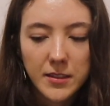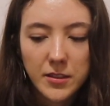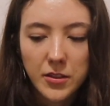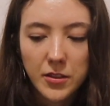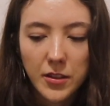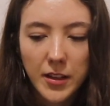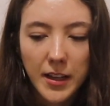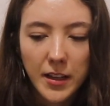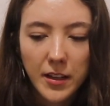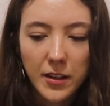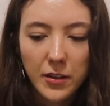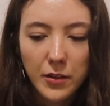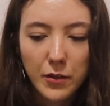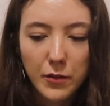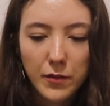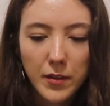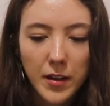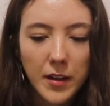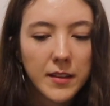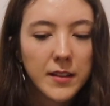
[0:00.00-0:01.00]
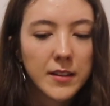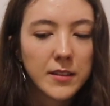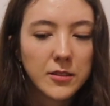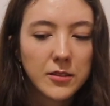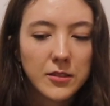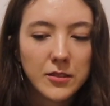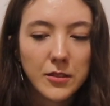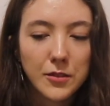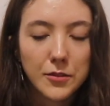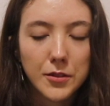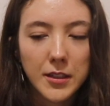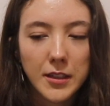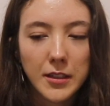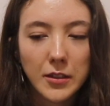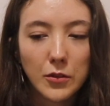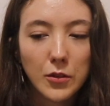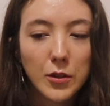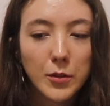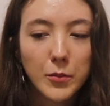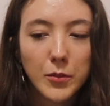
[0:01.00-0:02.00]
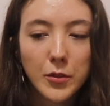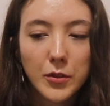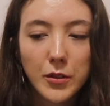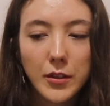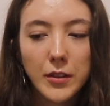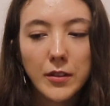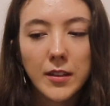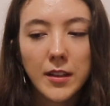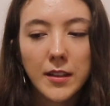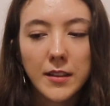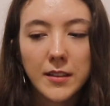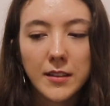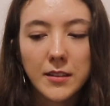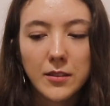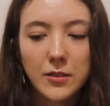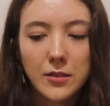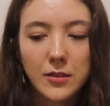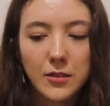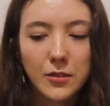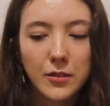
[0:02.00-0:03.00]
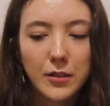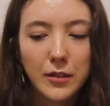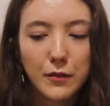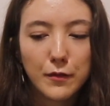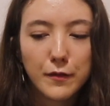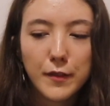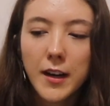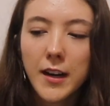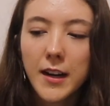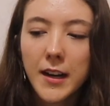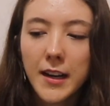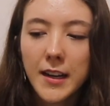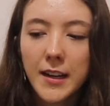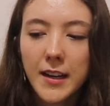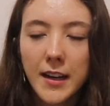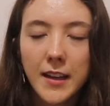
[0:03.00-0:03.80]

So like you thought this was going normal, you thought this was going fine,